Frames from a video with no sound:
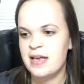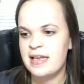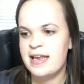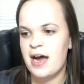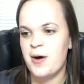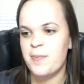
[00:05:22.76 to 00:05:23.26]

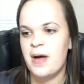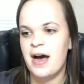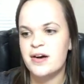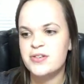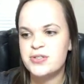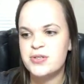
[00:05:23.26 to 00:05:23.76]
Now,
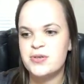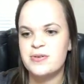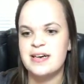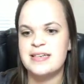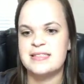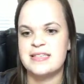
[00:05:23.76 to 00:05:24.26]
how do
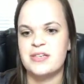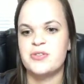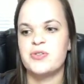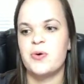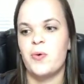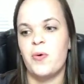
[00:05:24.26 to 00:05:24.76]

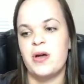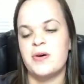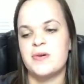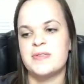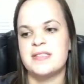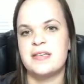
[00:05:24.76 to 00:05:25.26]
essential
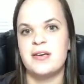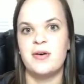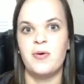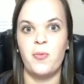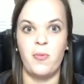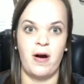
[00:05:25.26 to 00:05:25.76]
oils
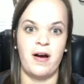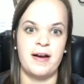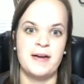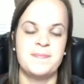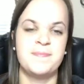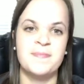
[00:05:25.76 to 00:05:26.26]

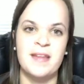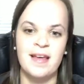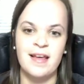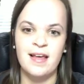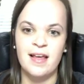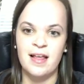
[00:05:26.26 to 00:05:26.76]
work?
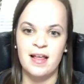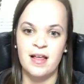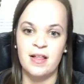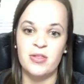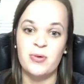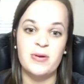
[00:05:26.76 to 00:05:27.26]

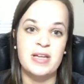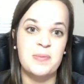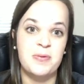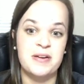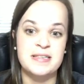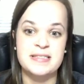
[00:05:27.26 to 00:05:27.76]
They're really
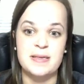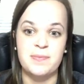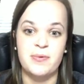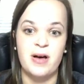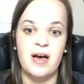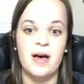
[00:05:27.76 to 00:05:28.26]
pretty
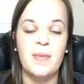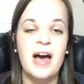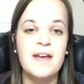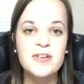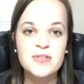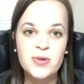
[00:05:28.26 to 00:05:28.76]
simple.
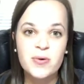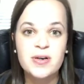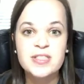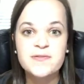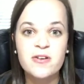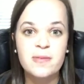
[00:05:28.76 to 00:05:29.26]
I've used
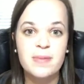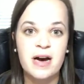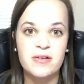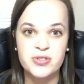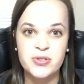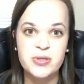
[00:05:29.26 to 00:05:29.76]
oils for
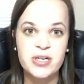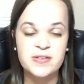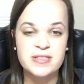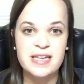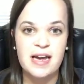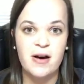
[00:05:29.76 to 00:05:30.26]
about 2
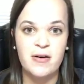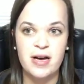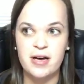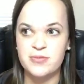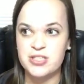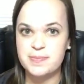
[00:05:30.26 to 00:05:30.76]
years
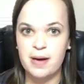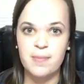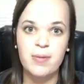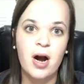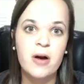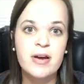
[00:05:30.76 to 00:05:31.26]
now, just by
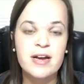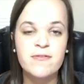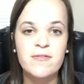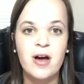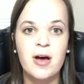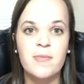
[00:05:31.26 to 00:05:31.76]
borrowing
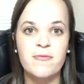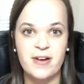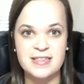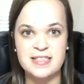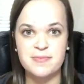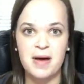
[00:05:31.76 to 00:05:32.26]
from
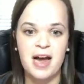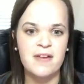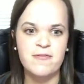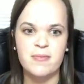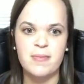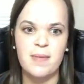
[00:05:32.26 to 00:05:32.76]
friends of
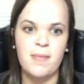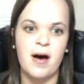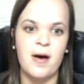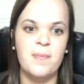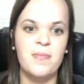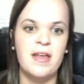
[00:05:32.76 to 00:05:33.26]
mine, from my
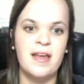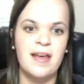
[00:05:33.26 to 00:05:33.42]
mom.